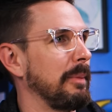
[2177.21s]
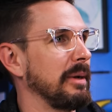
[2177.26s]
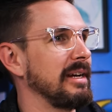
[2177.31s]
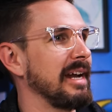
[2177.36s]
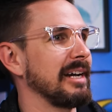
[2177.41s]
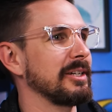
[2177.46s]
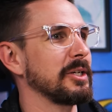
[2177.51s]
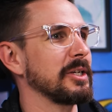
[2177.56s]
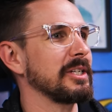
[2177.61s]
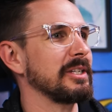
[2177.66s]
but, but
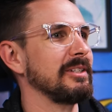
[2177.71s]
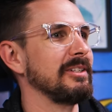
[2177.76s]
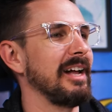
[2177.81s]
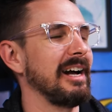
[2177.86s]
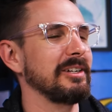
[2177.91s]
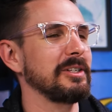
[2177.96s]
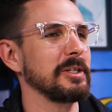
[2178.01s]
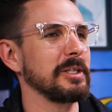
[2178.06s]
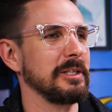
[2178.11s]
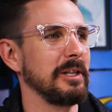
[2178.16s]
not yeah. just
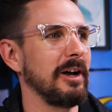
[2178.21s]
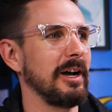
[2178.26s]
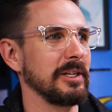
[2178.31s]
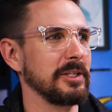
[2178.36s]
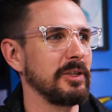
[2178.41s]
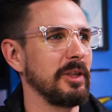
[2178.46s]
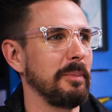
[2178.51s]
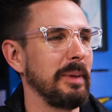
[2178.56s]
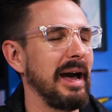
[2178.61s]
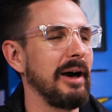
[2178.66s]
not just
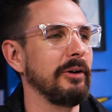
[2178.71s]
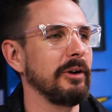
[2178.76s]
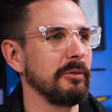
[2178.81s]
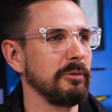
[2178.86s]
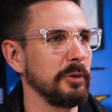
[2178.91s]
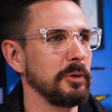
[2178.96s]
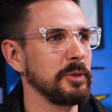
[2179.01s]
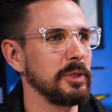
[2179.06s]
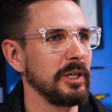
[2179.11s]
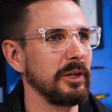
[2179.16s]
lost. So the Ballad
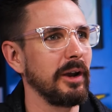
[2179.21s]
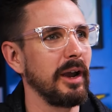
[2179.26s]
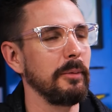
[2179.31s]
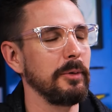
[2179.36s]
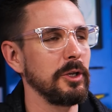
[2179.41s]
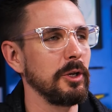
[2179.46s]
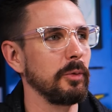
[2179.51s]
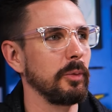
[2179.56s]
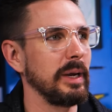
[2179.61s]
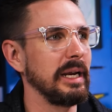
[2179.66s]
of Lucy Gray,
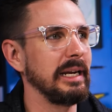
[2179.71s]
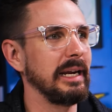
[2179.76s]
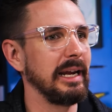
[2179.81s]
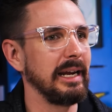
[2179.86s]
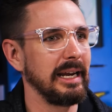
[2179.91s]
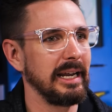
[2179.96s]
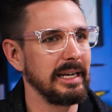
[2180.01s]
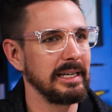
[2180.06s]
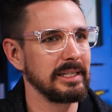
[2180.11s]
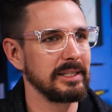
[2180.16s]
when you read
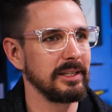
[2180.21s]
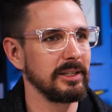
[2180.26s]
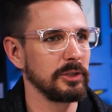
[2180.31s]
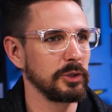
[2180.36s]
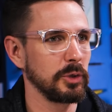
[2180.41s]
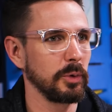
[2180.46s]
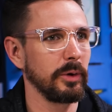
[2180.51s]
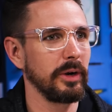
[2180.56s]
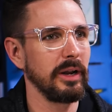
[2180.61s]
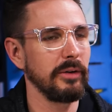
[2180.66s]
it, is the
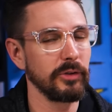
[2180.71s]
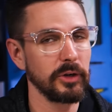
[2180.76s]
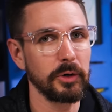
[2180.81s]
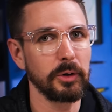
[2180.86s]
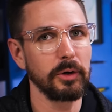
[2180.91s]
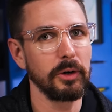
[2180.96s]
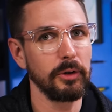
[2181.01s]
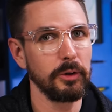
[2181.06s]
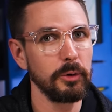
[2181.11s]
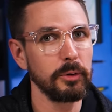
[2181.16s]
story of a
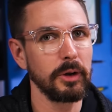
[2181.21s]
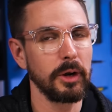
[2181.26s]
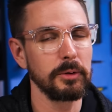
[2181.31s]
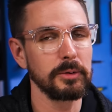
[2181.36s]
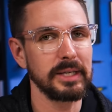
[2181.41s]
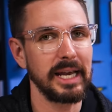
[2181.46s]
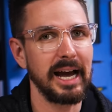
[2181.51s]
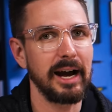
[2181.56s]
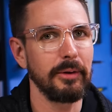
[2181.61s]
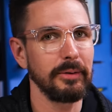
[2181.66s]
girl who
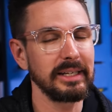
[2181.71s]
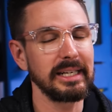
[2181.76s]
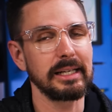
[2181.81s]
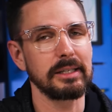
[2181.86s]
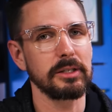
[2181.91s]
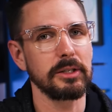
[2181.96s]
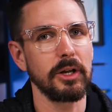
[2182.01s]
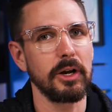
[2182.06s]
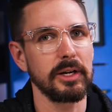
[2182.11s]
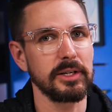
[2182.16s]
goes out and
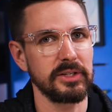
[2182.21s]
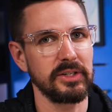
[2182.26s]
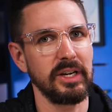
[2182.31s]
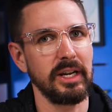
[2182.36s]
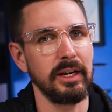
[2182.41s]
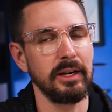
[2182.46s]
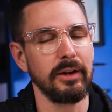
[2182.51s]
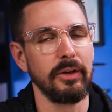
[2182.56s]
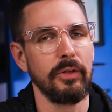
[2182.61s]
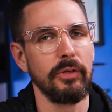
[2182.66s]
gets lost
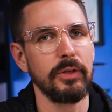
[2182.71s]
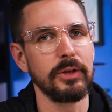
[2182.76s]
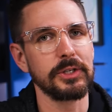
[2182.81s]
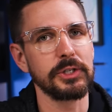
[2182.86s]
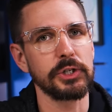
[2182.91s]
in the